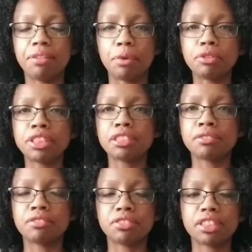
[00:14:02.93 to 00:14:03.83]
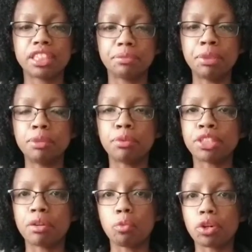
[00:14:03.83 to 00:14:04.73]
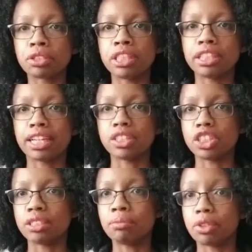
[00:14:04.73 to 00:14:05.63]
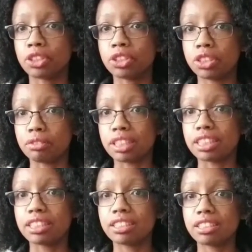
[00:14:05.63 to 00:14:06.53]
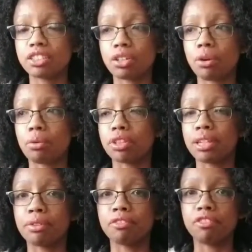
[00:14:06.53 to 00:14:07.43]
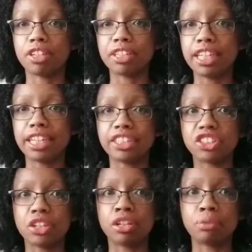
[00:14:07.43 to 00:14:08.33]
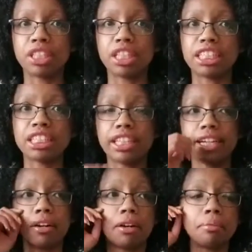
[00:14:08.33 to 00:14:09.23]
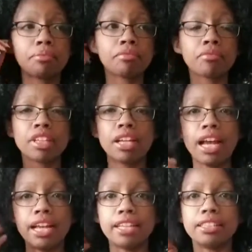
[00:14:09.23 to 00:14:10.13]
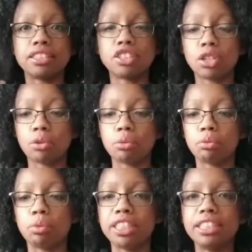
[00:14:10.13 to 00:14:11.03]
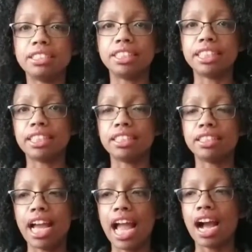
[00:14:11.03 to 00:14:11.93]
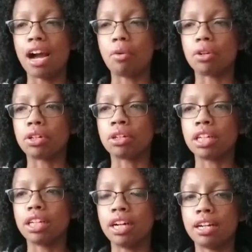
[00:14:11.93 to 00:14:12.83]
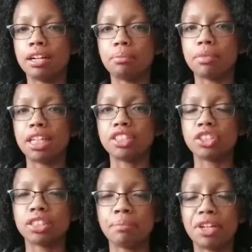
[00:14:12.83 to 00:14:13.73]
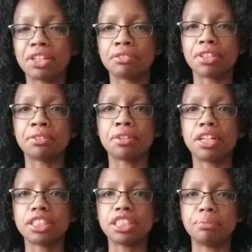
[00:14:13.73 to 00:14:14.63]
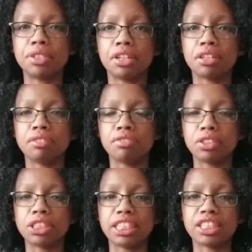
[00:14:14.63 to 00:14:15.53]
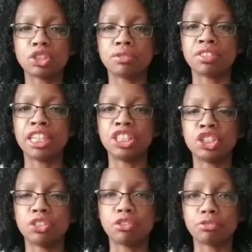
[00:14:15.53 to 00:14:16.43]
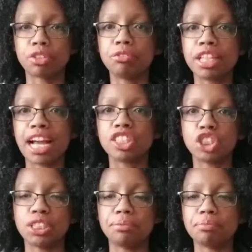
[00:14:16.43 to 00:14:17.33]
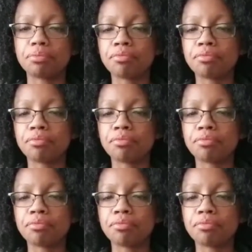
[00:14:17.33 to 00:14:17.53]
most of the people that worked at that gym were students, so they were very hands-on with us there. And so we did our American Red Cross CPR and first aid certification through that gym,